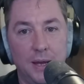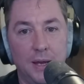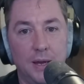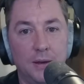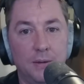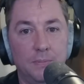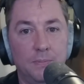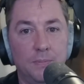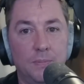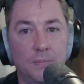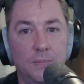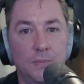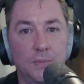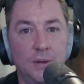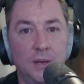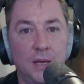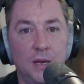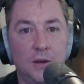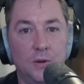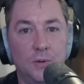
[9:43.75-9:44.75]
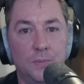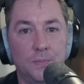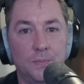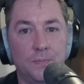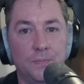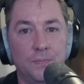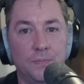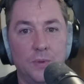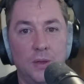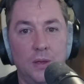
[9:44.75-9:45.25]
pad.
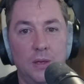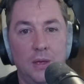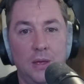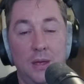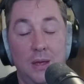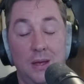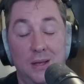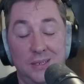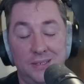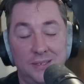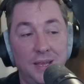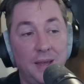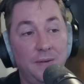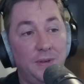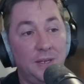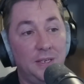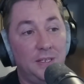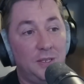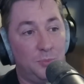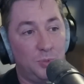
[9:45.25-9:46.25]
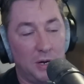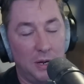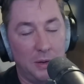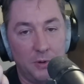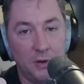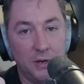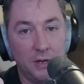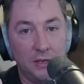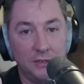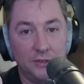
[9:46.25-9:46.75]
Now, safety is the
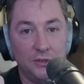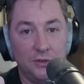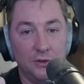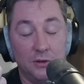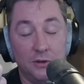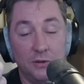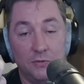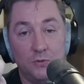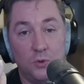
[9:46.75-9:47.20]
primary concern,